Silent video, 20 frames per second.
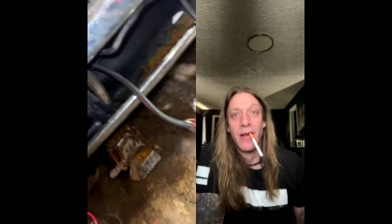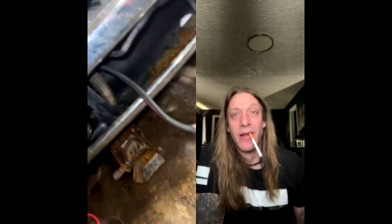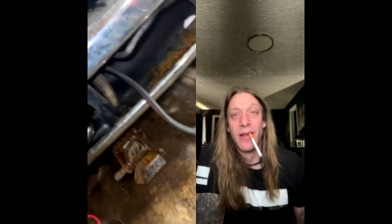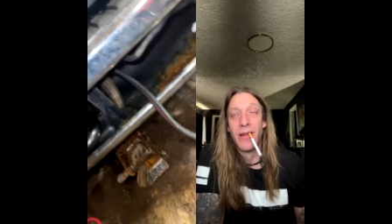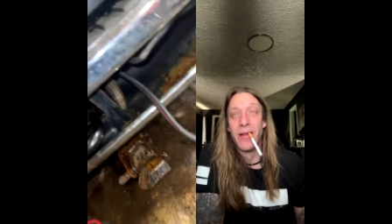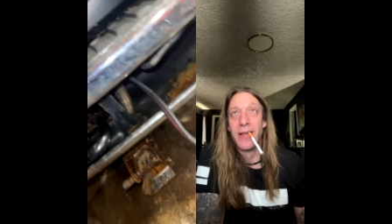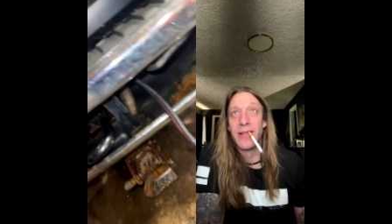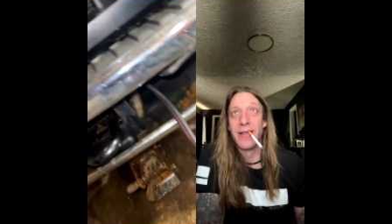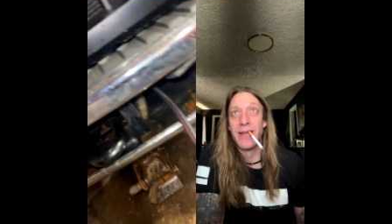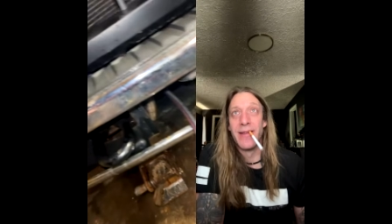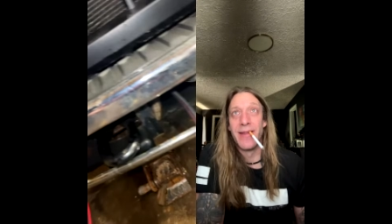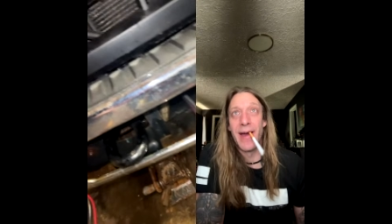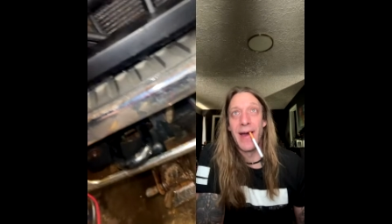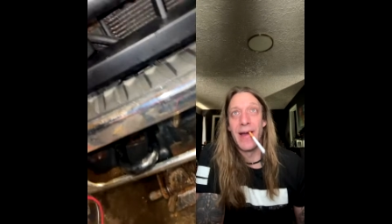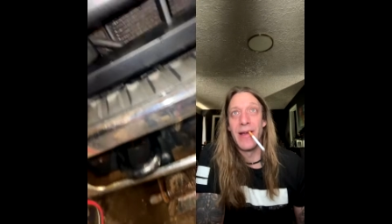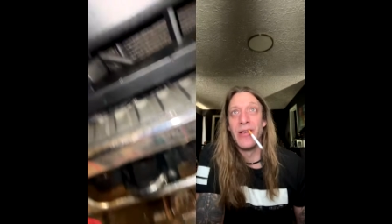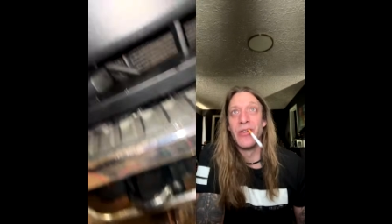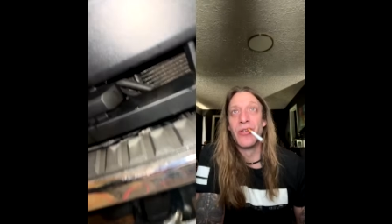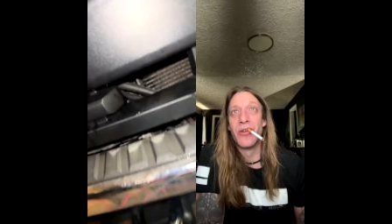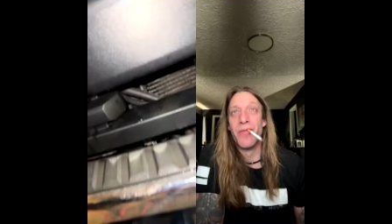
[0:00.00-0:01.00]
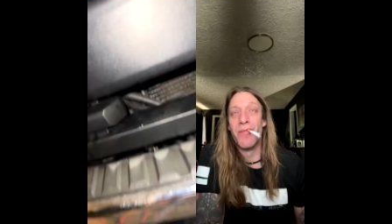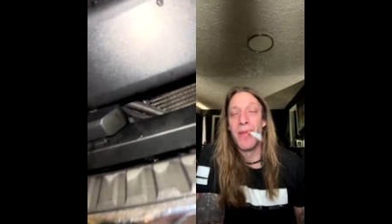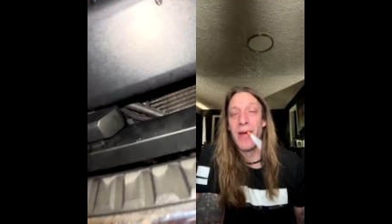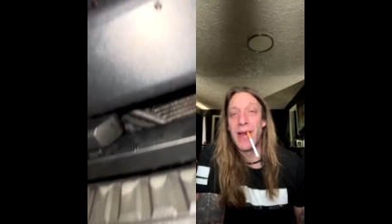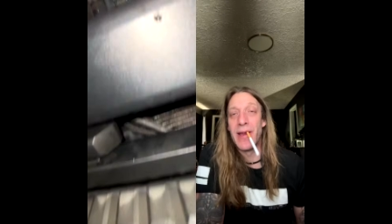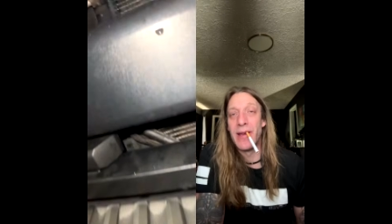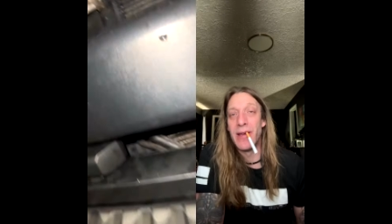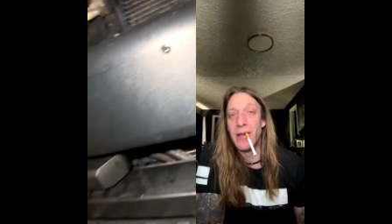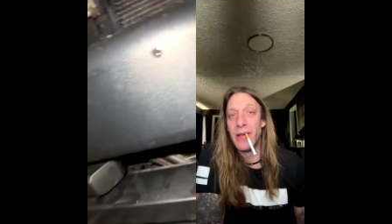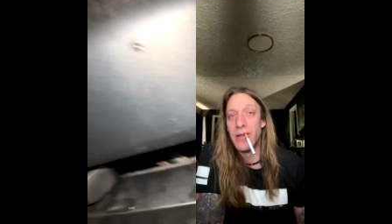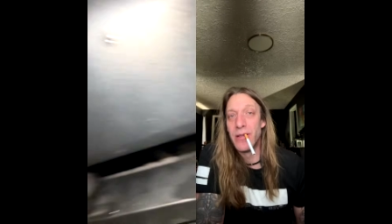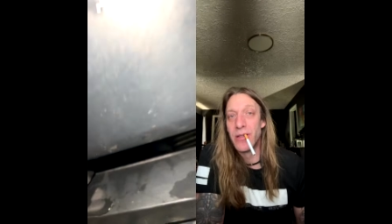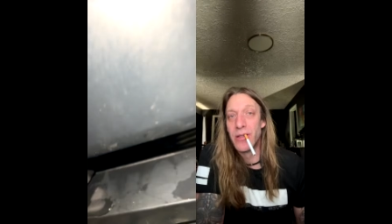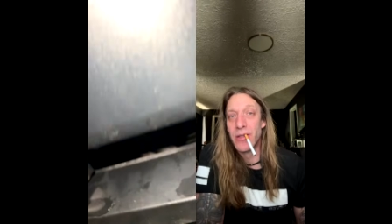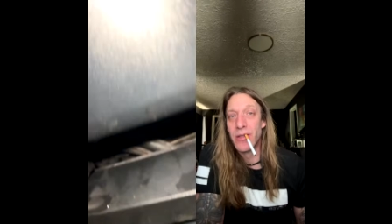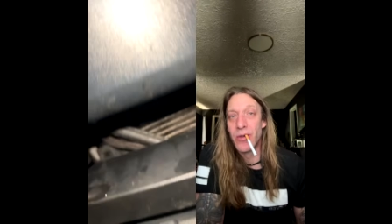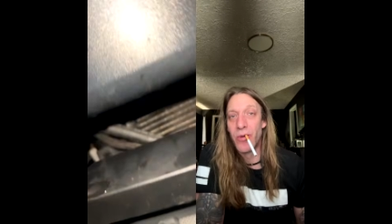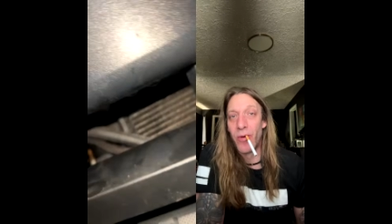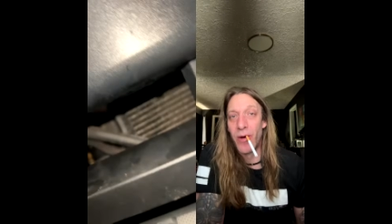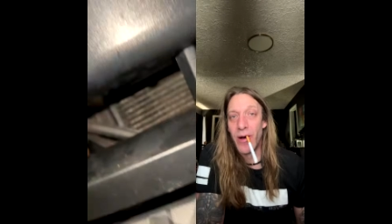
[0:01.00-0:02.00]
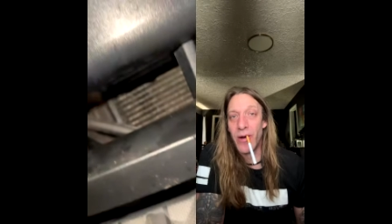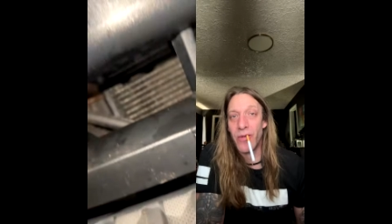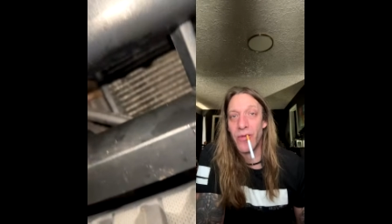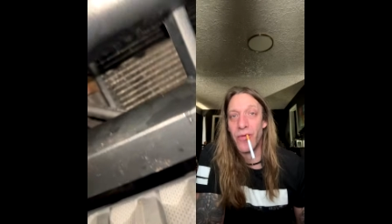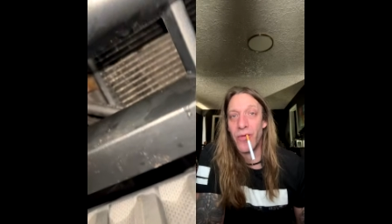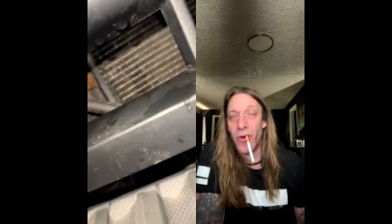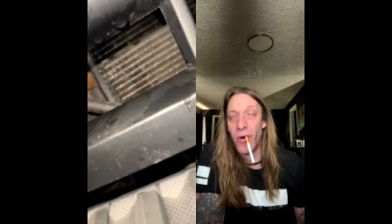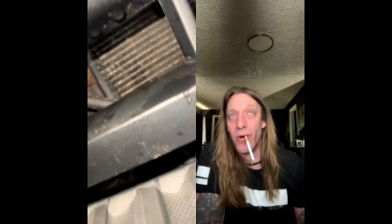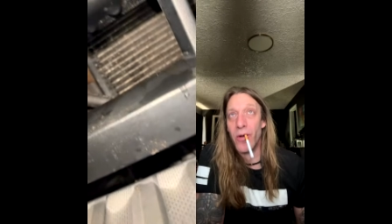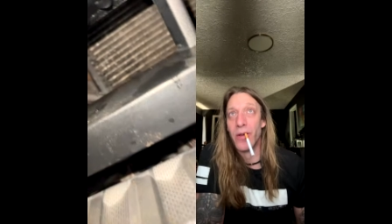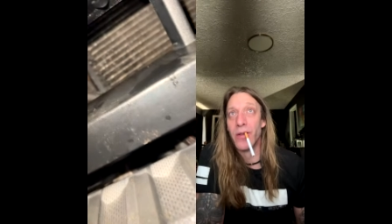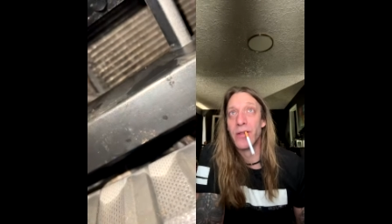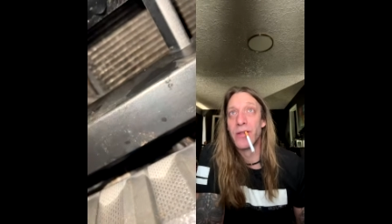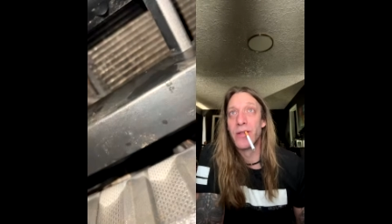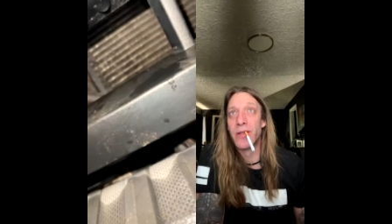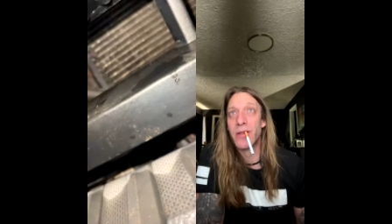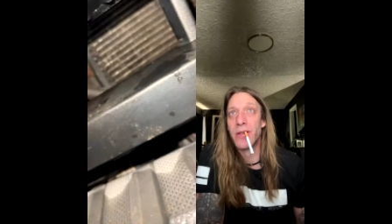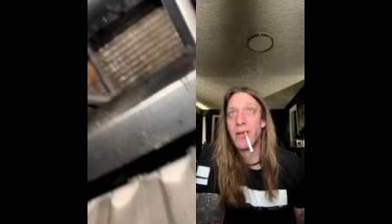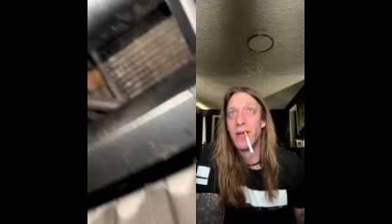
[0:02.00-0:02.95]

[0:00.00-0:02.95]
Listen, that is your main 12 volts